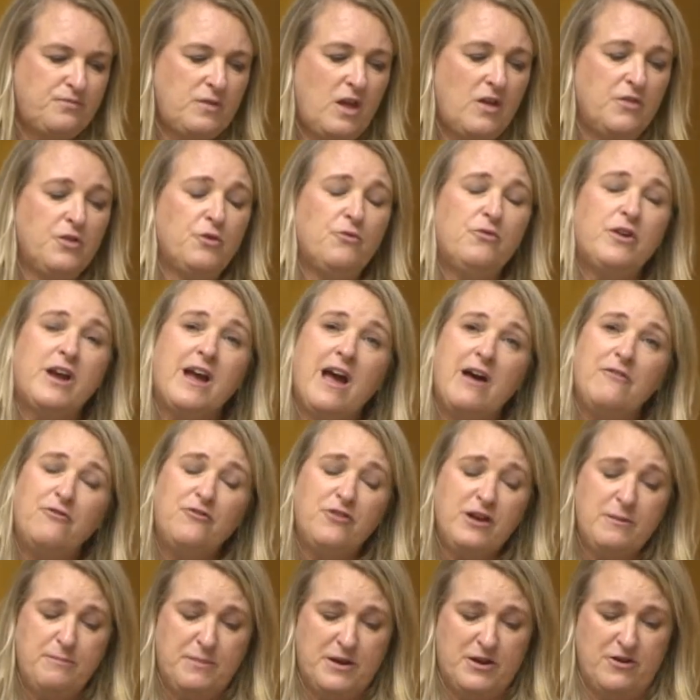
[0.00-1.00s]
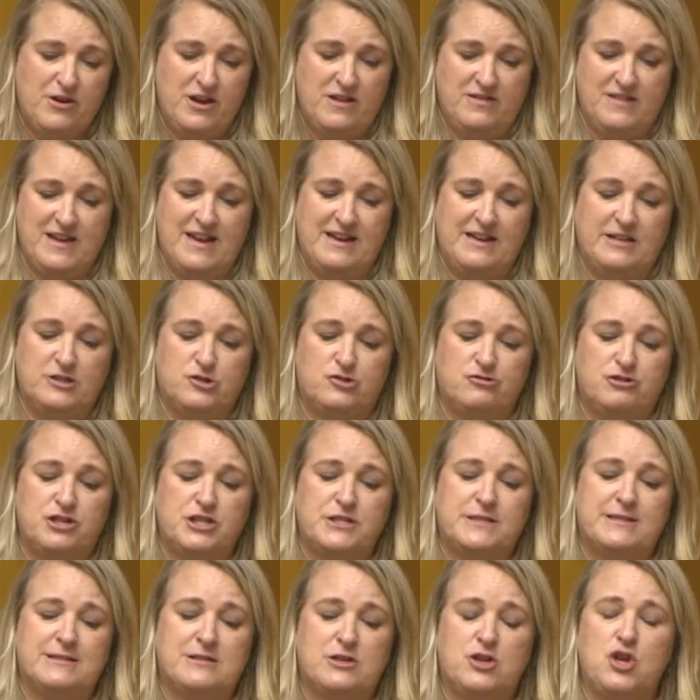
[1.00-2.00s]
The recovery period then
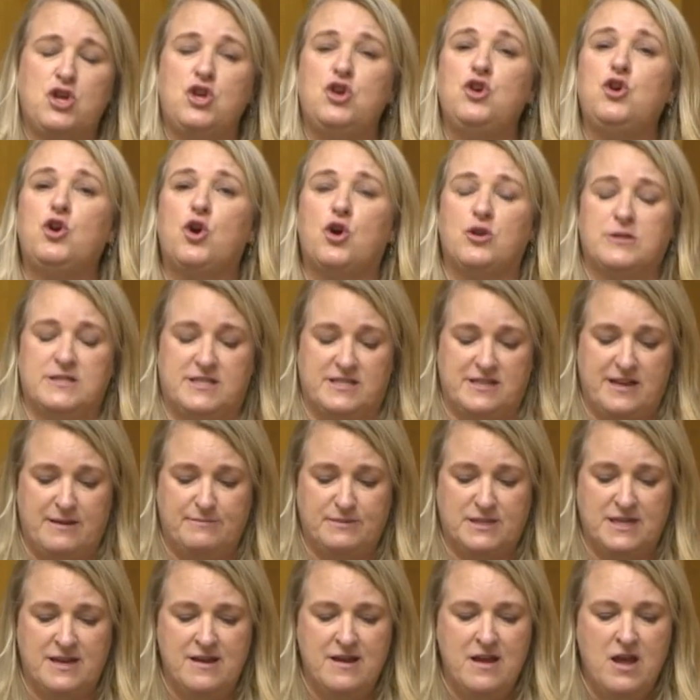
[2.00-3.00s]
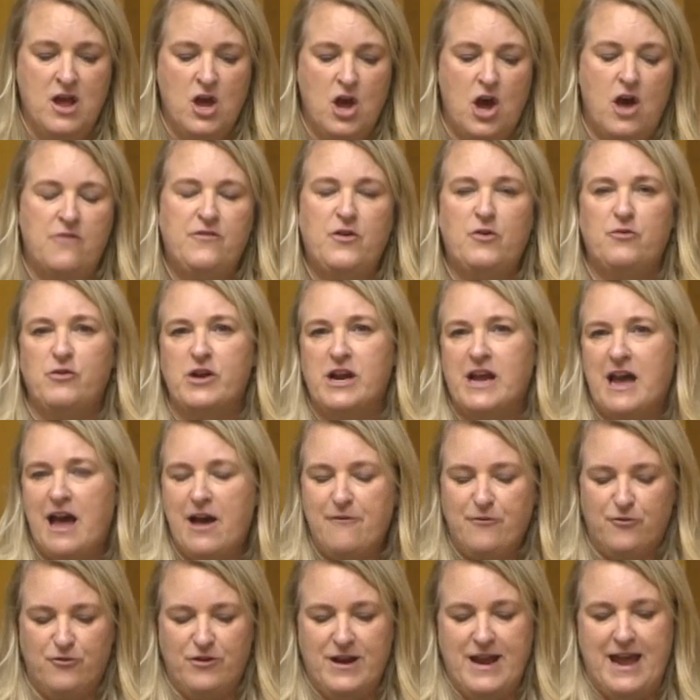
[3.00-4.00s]
introduces a new concept of a
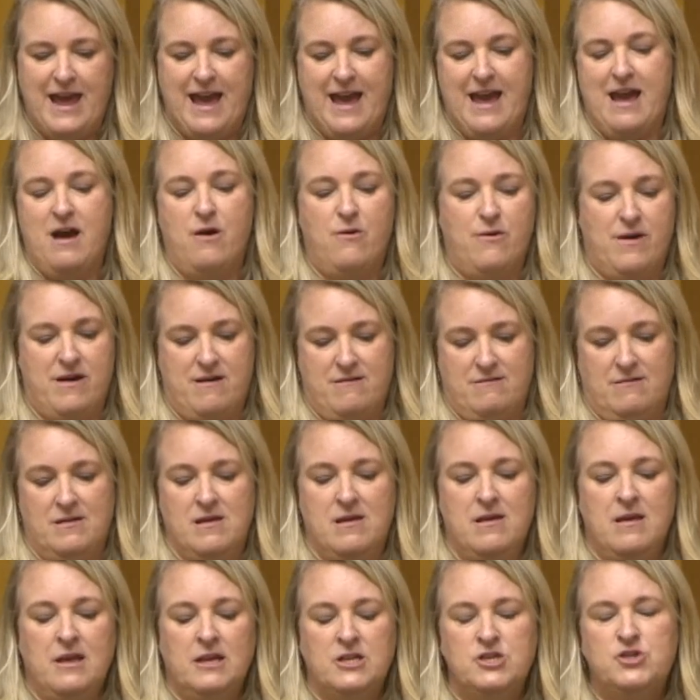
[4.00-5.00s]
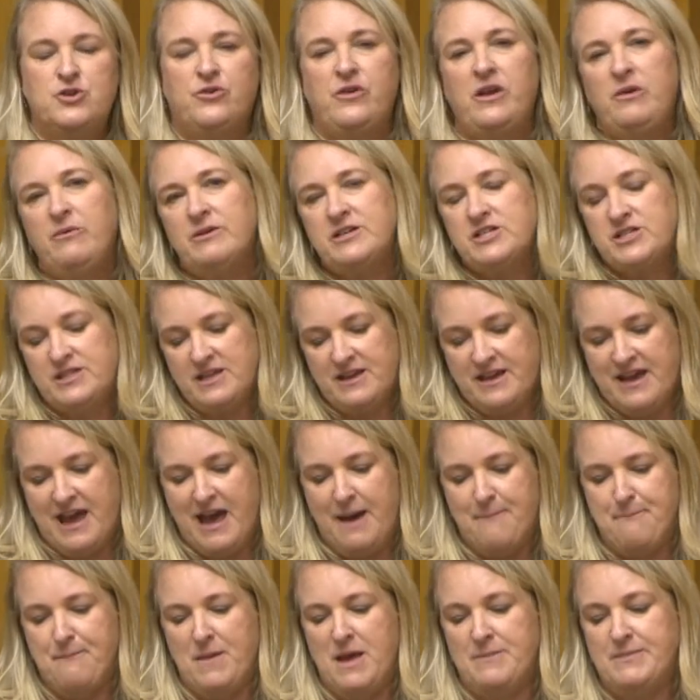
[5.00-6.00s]
recovery hour, during which the
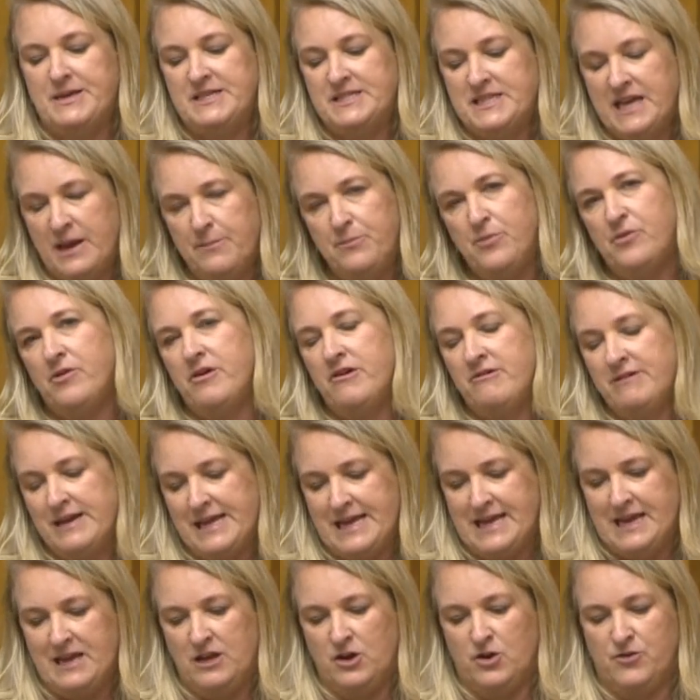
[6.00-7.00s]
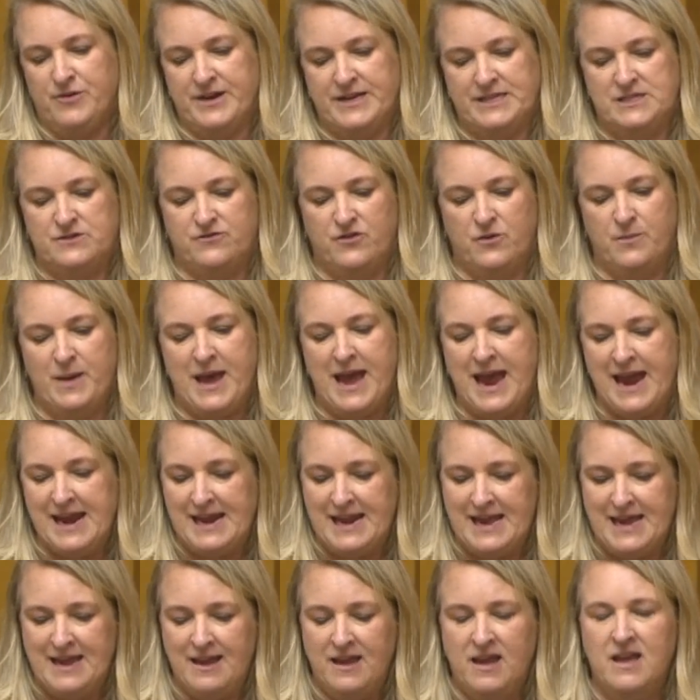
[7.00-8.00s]
cap may be temporarily increased from
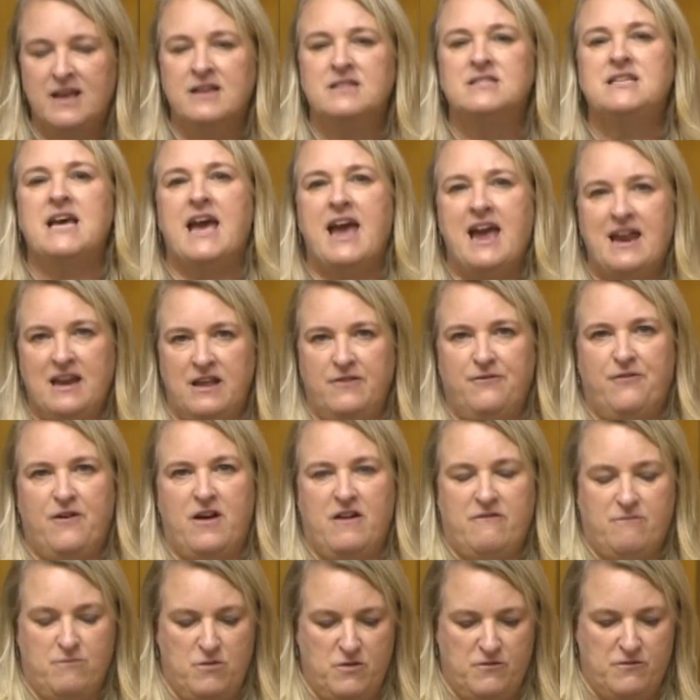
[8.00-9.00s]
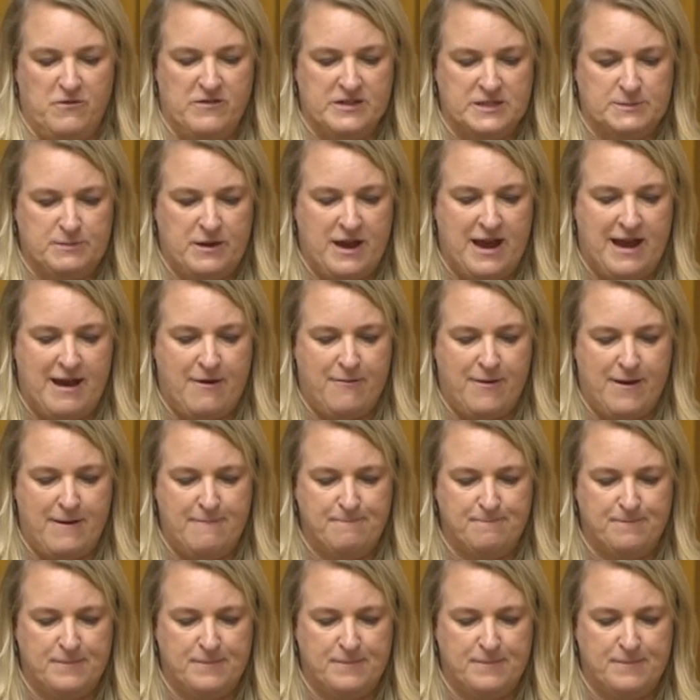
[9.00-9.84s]
80 to 85 movements per hour.